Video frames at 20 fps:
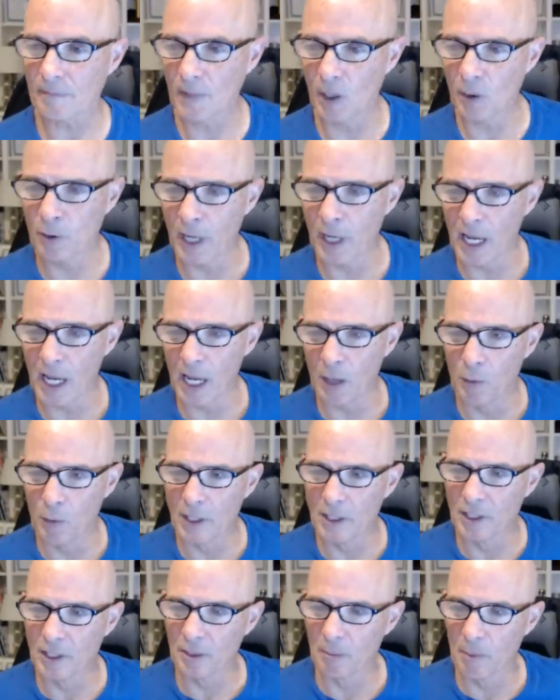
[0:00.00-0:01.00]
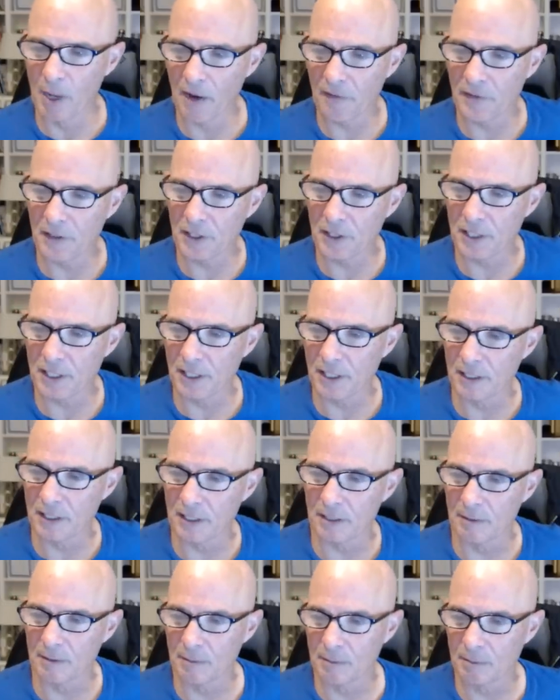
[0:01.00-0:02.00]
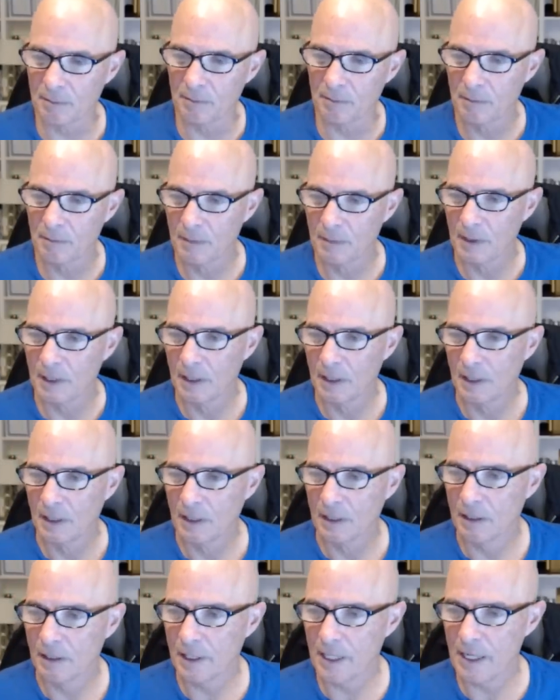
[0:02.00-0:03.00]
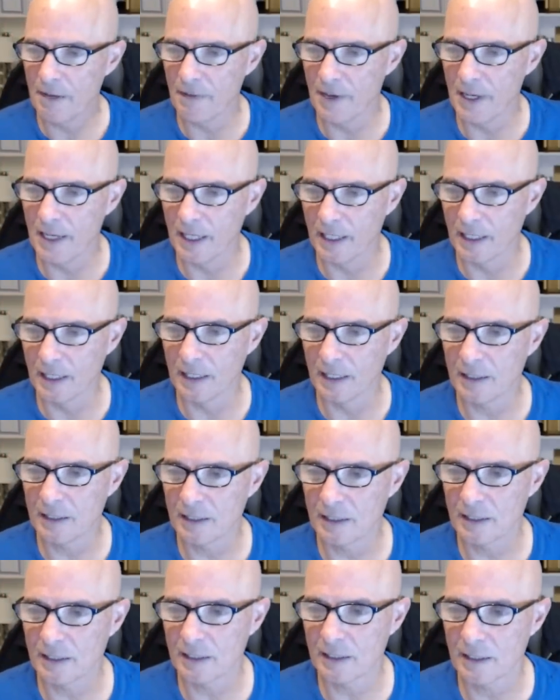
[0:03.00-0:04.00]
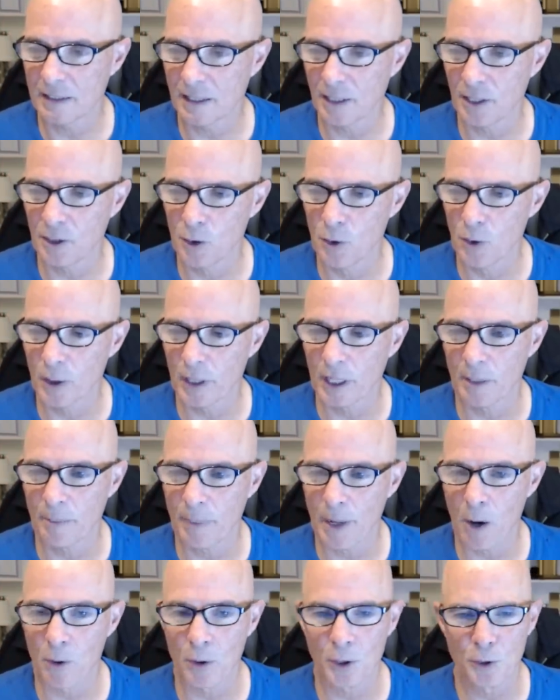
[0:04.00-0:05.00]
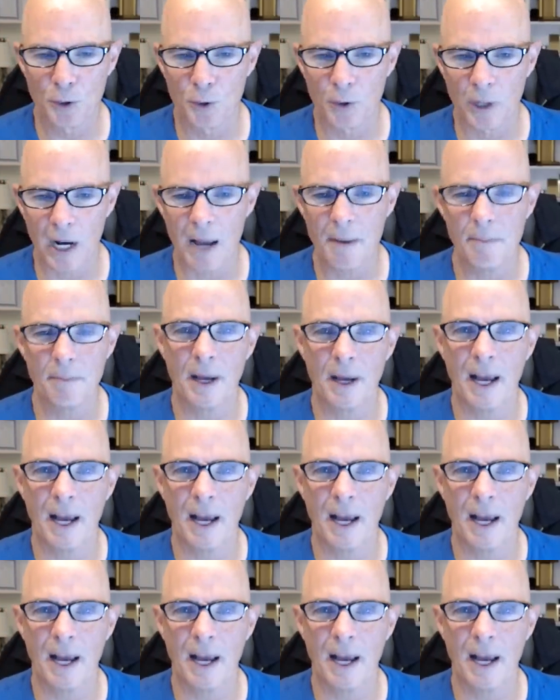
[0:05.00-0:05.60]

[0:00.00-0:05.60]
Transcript: Okay, one of your mafias here. Good evening. Are you going on power tour? I'm.